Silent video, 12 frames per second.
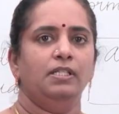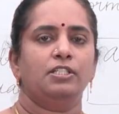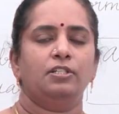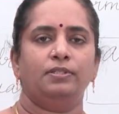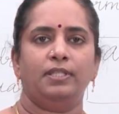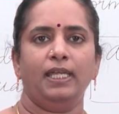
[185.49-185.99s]

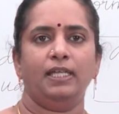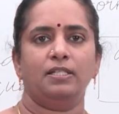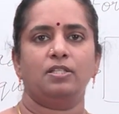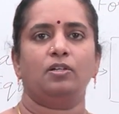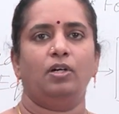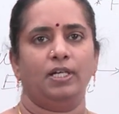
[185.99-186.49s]
So, 3
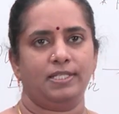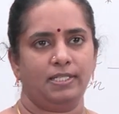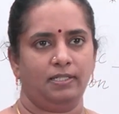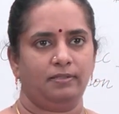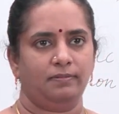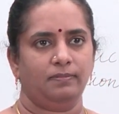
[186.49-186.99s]
is a
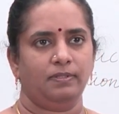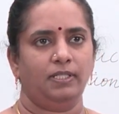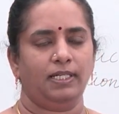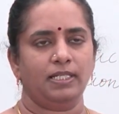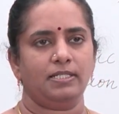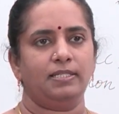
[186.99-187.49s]
constant,
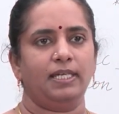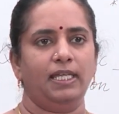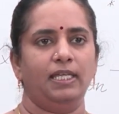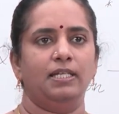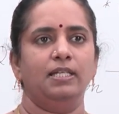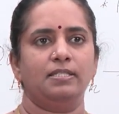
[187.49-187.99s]
that is
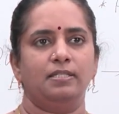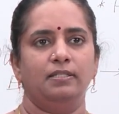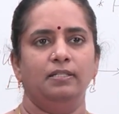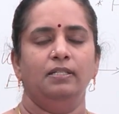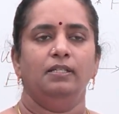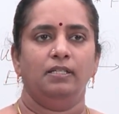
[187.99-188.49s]
3 is
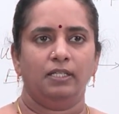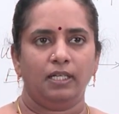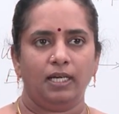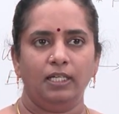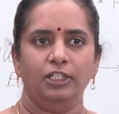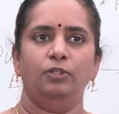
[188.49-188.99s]

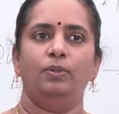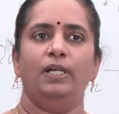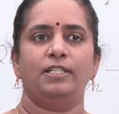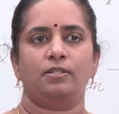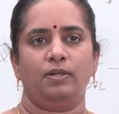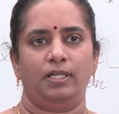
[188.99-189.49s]
a
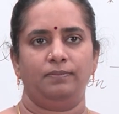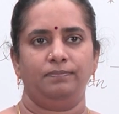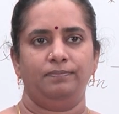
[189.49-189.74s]
unit square.